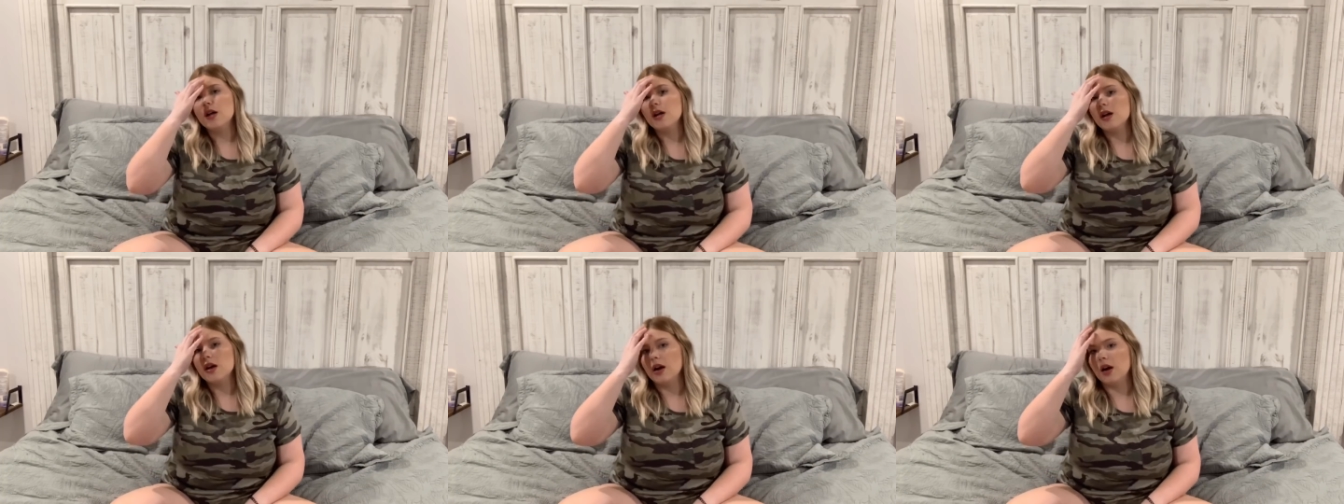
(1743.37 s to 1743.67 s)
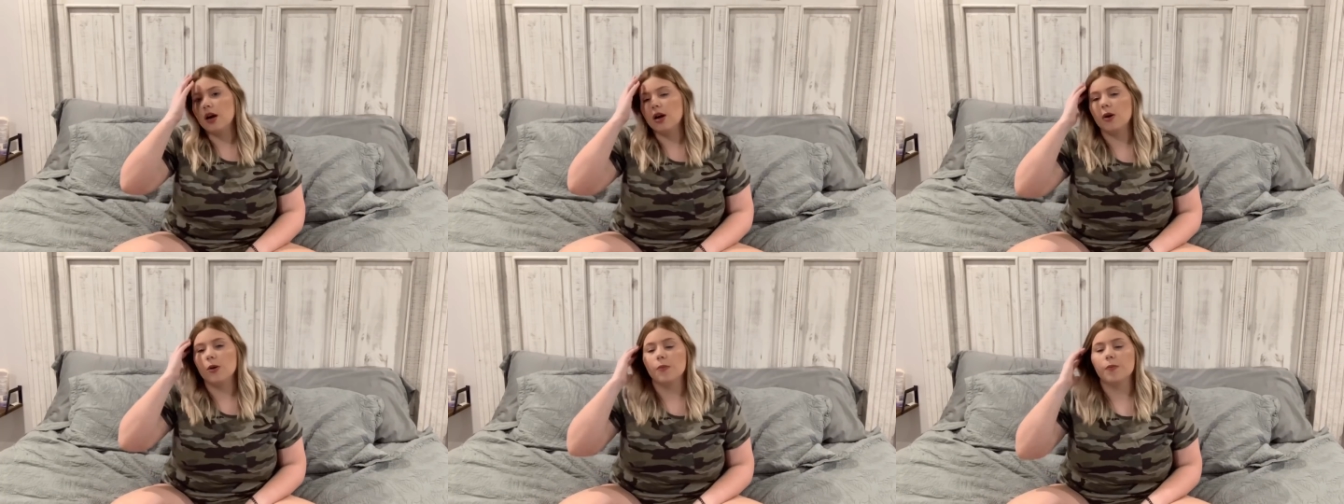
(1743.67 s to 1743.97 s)

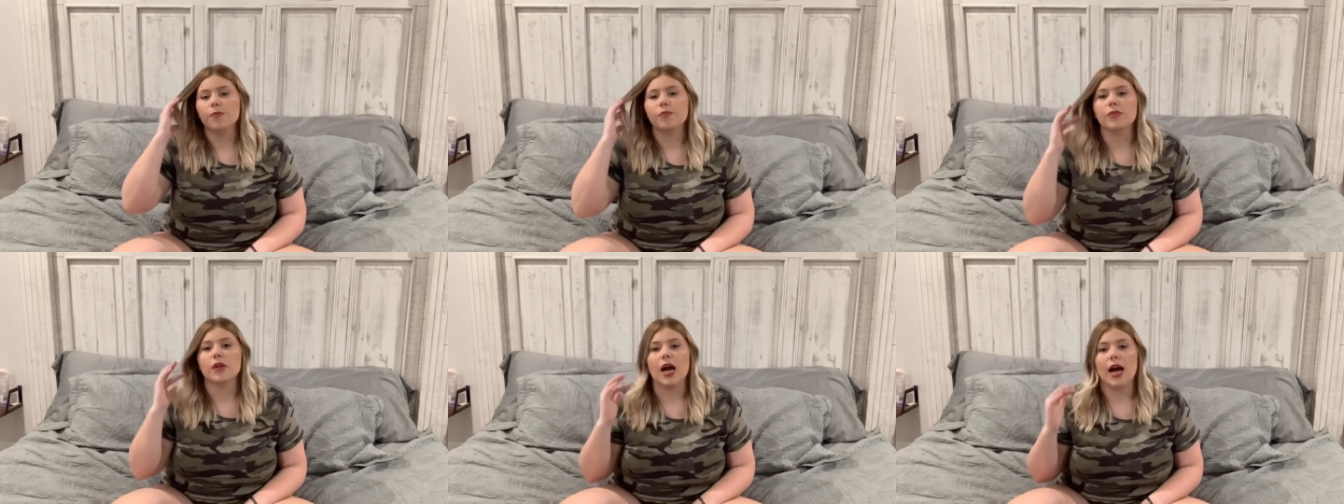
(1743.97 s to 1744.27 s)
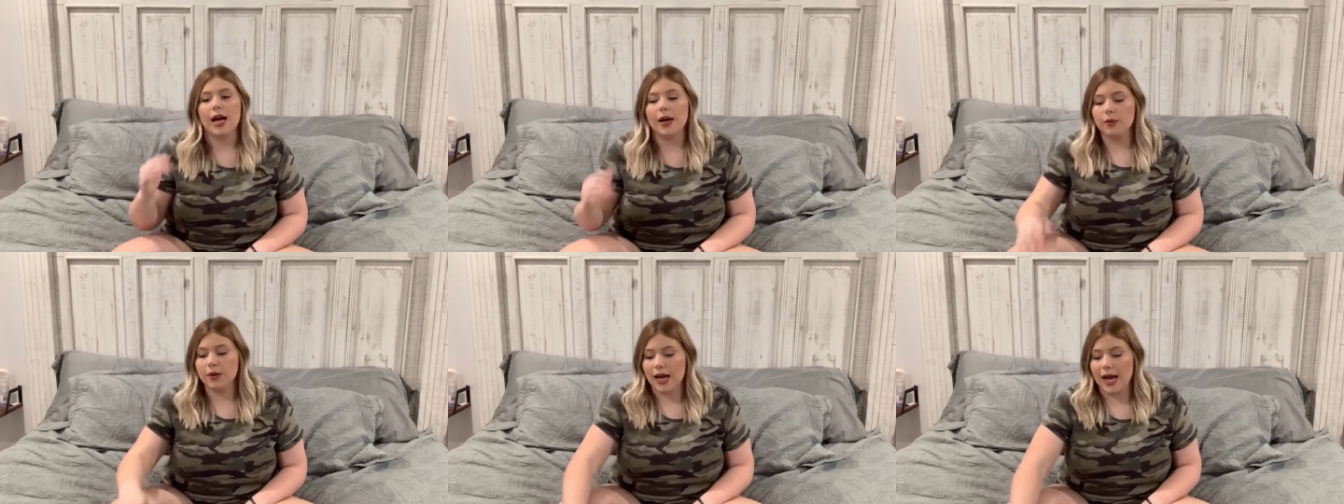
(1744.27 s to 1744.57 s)
um,
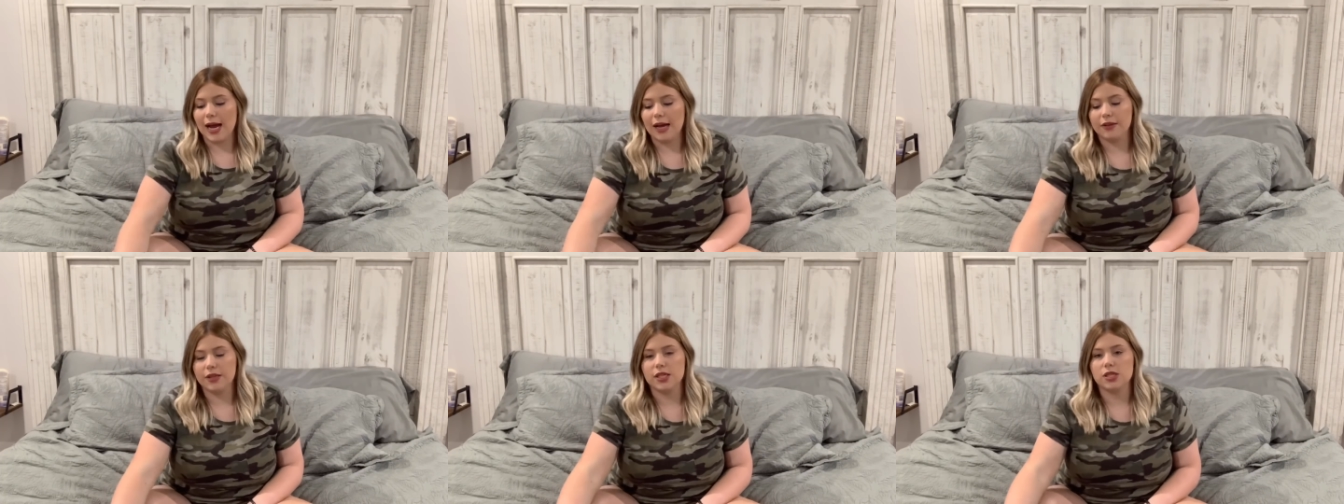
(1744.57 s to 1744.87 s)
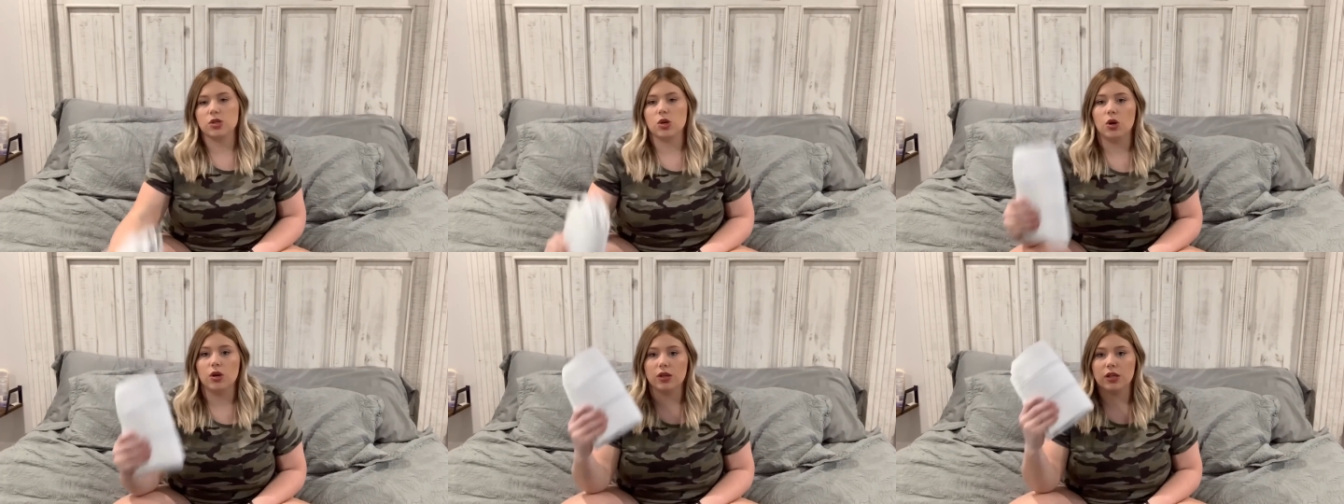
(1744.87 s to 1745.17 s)
I had this
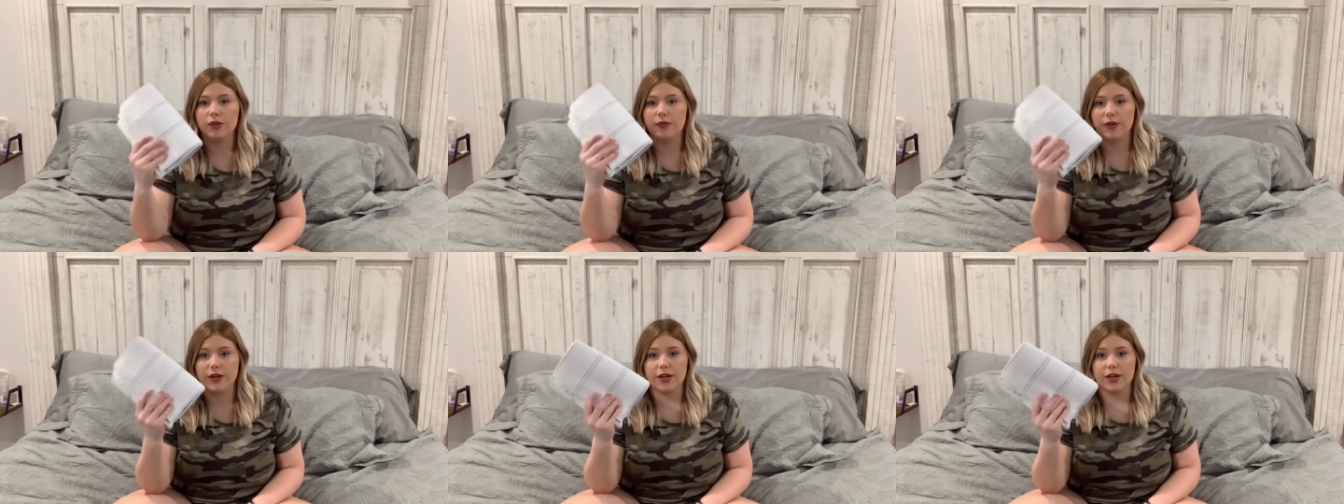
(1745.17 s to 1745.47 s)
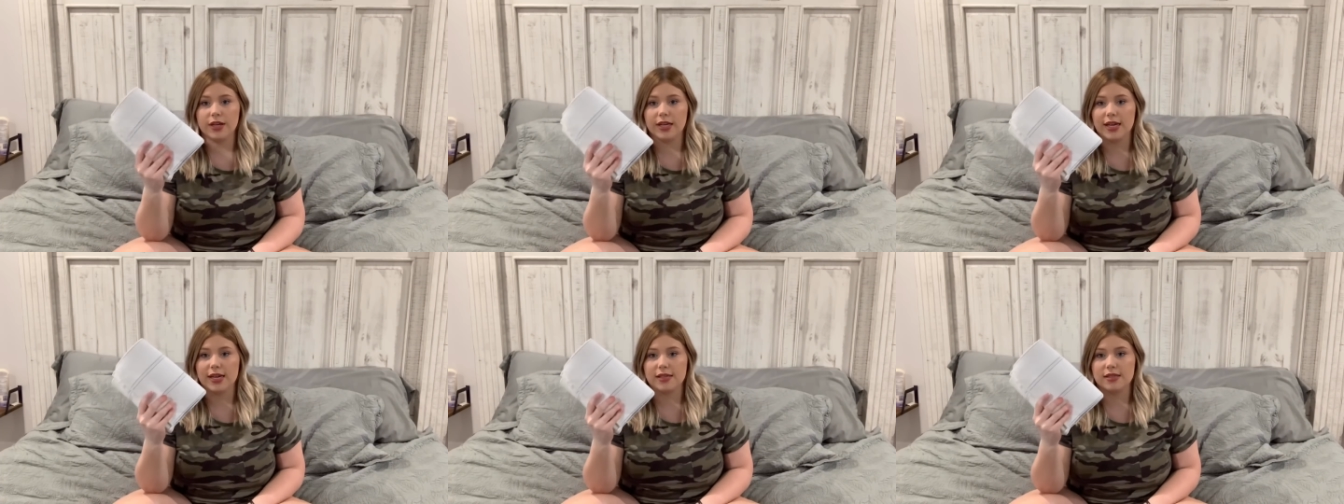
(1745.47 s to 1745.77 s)
on the very
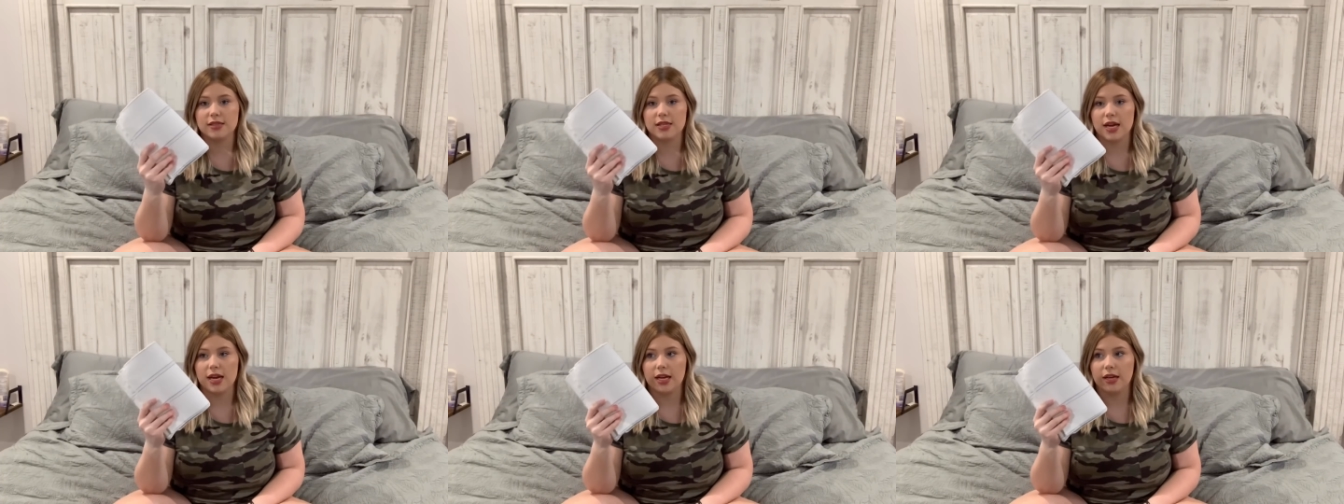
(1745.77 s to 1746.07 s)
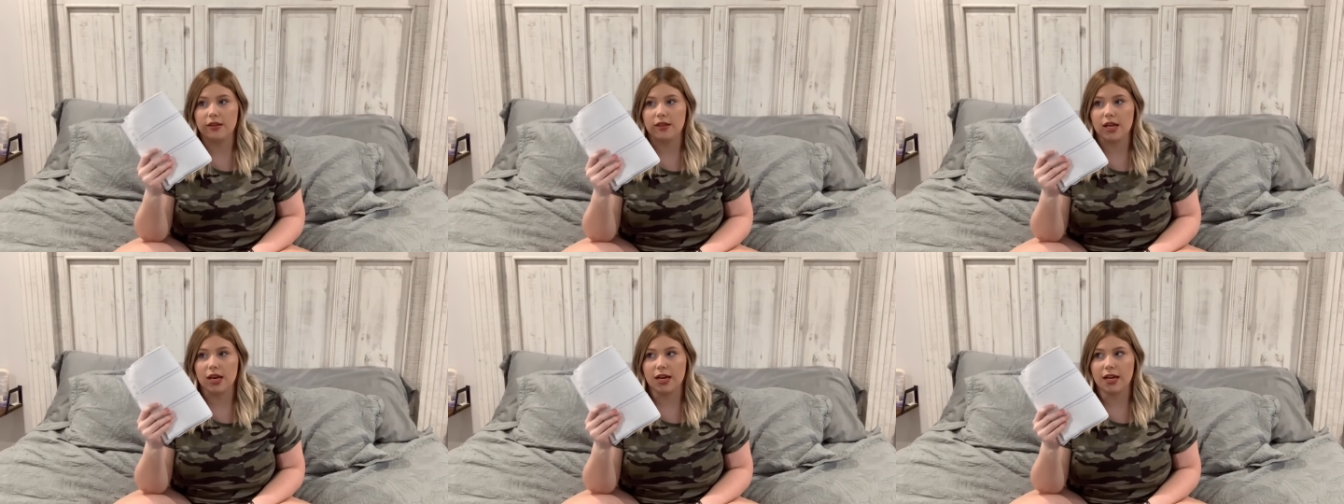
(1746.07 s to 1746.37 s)
next day
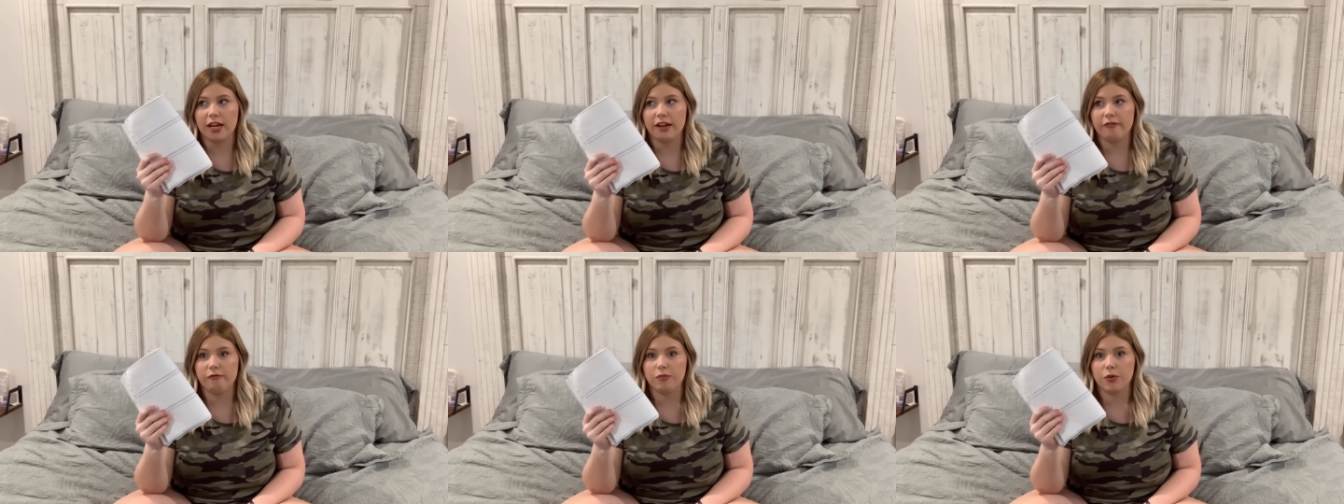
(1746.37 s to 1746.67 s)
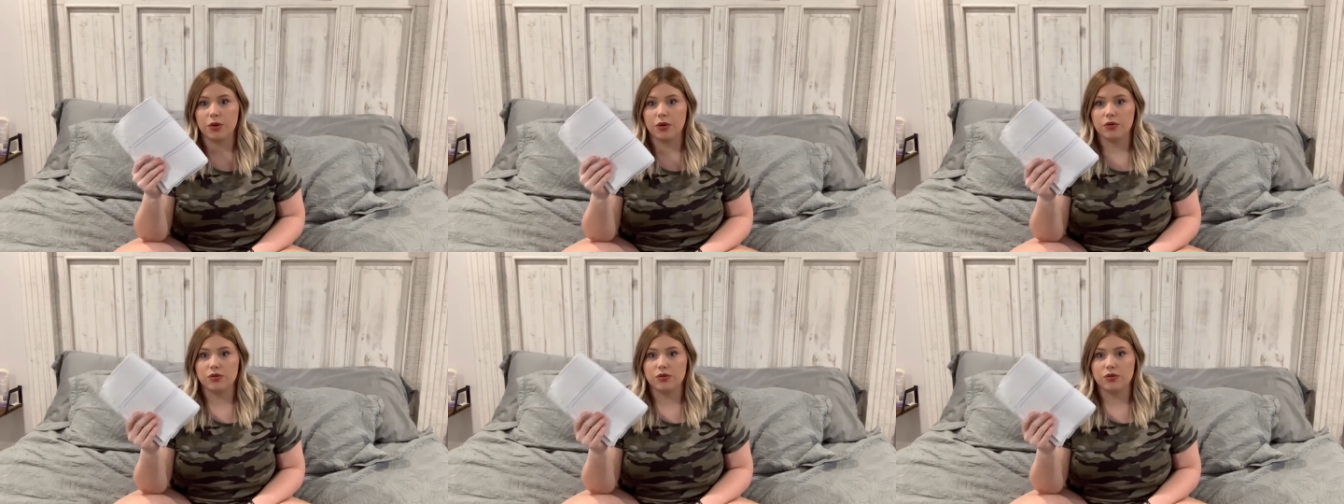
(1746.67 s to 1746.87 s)
that I gave birth.